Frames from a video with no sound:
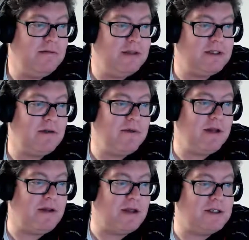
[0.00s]
Mr. Beal
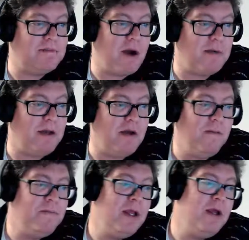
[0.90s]
Texas Barbecue.
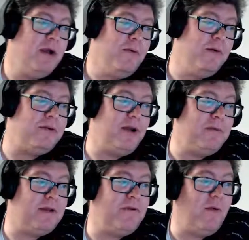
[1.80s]
YouTube.
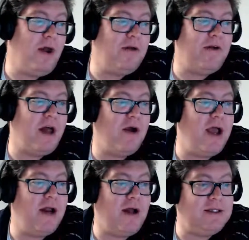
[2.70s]
if you want to follow Ed
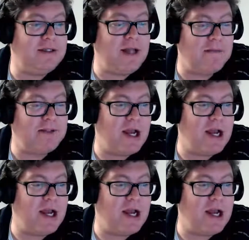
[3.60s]
on Snapchat,